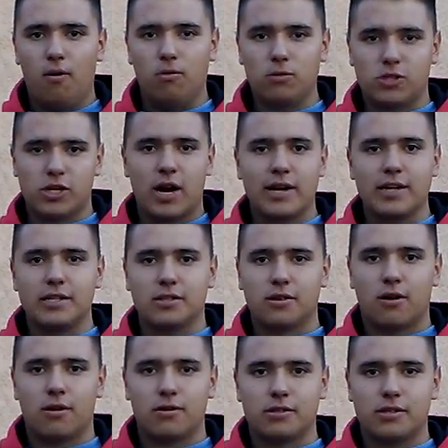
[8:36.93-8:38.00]
old Chinese
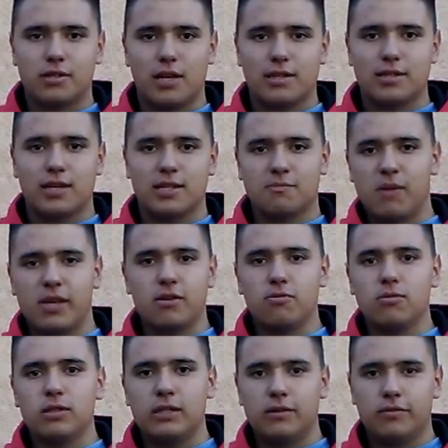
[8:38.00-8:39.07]
curse that says, "May
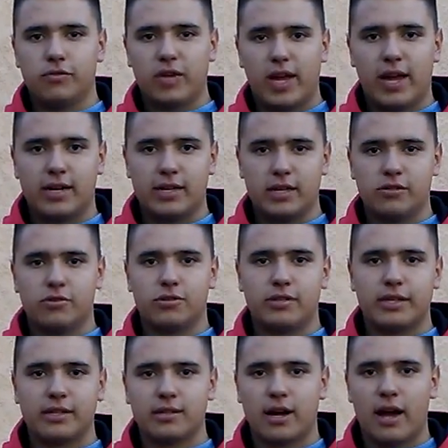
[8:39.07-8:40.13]
you live in
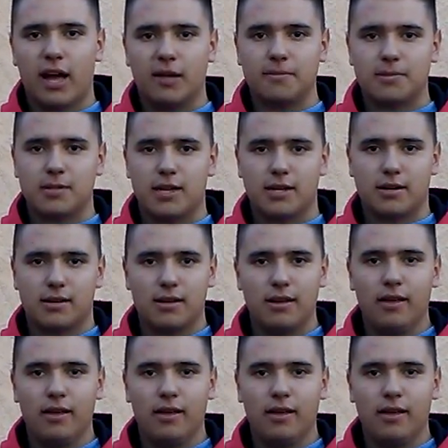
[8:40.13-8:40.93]
interesting times," and